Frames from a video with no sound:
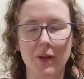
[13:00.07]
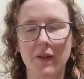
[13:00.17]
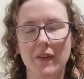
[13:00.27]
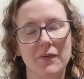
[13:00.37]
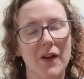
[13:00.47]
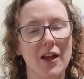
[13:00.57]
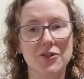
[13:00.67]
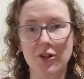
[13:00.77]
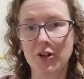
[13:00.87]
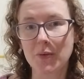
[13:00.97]
because if I
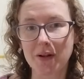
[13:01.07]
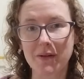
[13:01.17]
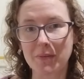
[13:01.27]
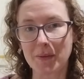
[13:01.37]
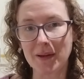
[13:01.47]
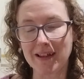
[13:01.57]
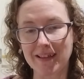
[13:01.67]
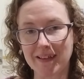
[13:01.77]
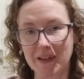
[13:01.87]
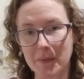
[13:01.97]
don't know when I'm going to be
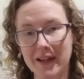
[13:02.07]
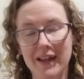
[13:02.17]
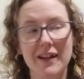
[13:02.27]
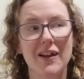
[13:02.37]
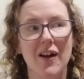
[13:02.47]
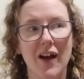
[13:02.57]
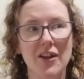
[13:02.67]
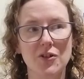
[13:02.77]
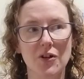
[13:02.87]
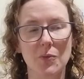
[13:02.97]
picking this up again,
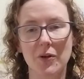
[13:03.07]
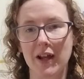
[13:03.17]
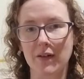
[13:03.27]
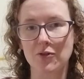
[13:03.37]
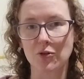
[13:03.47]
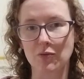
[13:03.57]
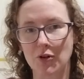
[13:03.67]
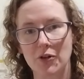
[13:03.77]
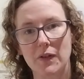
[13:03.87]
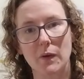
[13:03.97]
I don't want to have short
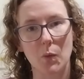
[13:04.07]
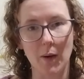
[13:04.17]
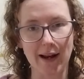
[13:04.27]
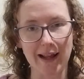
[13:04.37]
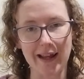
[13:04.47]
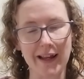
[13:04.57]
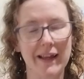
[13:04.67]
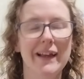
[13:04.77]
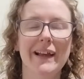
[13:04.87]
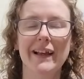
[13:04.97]
rows
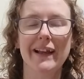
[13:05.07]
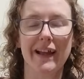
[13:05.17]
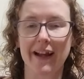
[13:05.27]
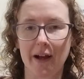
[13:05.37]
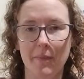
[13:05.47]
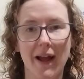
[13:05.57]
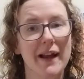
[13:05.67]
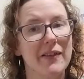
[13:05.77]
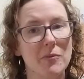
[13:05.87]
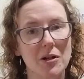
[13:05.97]
waiting and come
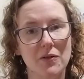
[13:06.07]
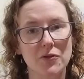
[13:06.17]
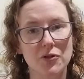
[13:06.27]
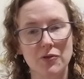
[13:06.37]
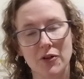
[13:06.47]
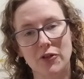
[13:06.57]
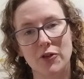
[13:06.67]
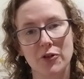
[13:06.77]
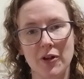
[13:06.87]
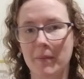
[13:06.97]
back in the middle of short rows
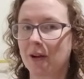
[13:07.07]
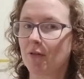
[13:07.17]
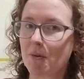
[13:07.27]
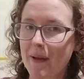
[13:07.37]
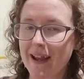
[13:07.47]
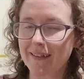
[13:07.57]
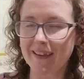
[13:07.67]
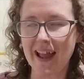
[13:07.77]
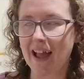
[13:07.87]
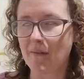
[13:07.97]
and not know how many
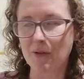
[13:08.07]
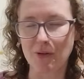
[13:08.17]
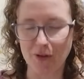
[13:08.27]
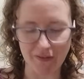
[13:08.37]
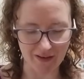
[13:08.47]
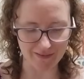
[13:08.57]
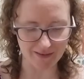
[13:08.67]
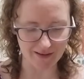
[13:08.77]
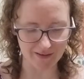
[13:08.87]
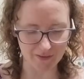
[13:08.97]
repeats I have and all those kinds
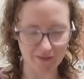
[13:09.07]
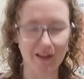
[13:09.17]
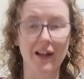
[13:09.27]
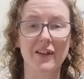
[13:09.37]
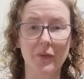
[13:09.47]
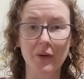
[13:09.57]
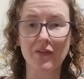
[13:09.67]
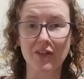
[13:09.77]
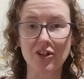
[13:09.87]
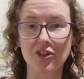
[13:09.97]
of things. So I was like, I just
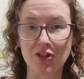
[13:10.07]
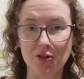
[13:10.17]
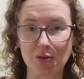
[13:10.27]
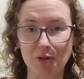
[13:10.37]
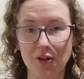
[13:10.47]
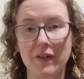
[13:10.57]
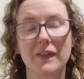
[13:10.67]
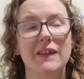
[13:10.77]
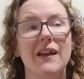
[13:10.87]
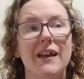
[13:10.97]
want to finish the short
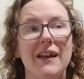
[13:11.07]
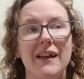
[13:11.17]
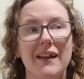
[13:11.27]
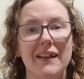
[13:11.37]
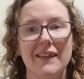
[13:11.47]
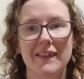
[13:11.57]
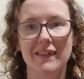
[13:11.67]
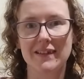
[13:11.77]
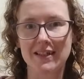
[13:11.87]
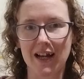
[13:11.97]
rows,
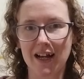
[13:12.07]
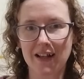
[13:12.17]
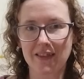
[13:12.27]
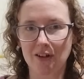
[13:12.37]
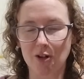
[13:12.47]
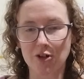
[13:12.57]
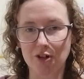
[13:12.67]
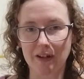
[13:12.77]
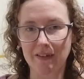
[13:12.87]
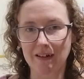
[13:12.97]
start the
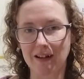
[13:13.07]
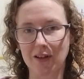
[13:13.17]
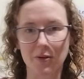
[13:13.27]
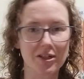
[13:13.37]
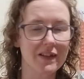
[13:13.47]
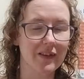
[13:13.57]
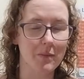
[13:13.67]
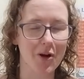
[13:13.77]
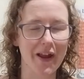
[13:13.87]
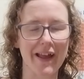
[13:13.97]
contrast color, which is
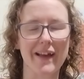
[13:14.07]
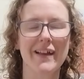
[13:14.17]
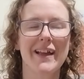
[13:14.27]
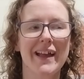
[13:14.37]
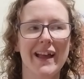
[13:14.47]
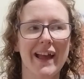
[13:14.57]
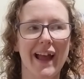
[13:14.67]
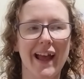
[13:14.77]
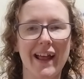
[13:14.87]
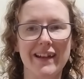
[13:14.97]
the mohair,
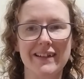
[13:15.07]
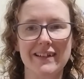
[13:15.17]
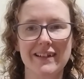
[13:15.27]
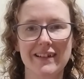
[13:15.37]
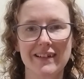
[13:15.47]
and